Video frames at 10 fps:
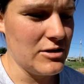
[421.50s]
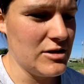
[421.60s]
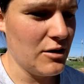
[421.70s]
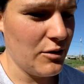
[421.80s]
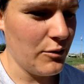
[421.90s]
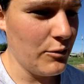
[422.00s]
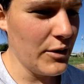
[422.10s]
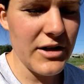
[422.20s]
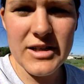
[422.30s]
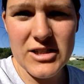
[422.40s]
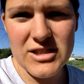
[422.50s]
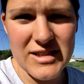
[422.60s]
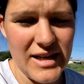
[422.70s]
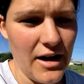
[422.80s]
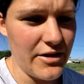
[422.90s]
so we're going to just
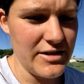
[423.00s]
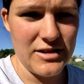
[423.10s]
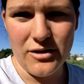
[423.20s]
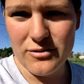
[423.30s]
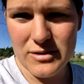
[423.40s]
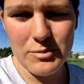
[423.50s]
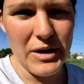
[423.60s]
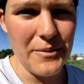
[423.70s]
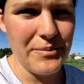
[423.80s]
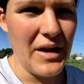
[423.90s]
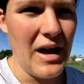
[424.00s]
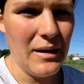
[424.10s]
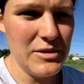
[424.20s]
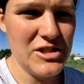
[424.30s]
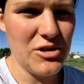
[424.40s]
see how this goes. But
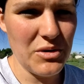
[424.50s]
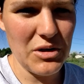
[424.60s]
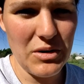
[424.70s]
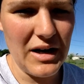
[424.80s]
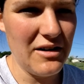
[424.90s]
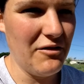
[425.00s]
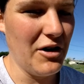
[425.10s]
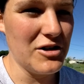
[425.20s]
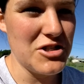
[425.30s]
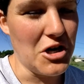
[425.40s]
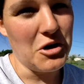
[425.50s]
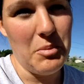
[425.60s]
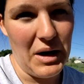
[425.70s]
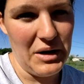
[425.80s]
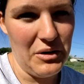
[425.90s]
I'm just showing you kind of our junk
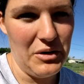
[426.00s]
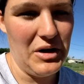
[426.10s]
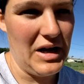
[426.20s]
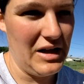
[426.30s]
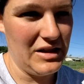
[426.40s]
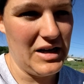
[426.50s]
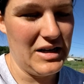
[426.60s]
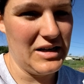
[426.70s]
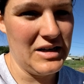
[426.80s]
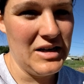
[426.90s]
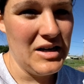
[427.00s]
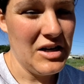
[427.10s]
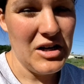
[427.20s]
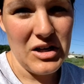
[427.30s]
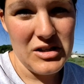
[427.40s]
pile and like
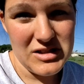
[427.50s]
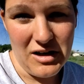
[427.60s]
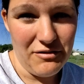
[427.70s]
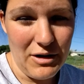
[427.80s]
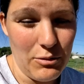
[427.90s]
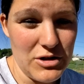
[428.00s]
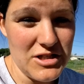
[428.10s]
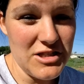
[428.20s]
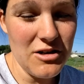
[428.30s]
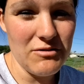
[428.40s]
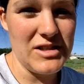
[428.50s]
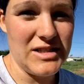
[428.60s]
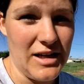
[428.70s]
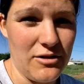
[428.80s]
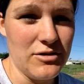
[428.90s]
stuff that we're just going to
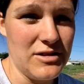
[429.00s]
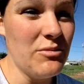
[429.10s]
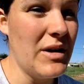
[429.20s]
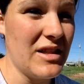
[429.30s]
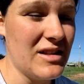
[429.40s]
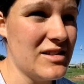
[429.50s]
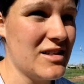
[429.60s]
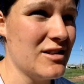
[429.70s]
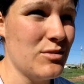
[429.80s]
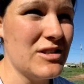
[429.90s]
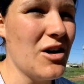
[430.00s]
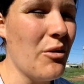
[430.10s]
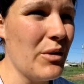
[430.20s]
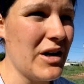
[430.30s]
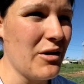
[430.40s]
recycle to make this because we
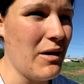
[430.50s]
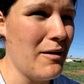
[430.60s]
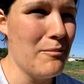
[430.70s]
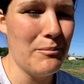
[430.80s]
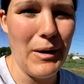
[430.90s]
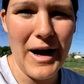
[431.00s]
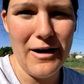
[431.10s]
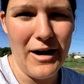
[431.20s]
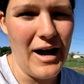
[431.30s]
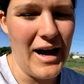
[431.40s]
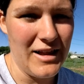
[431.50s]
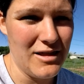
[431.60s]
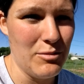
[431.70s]
don't want to go out and buy at the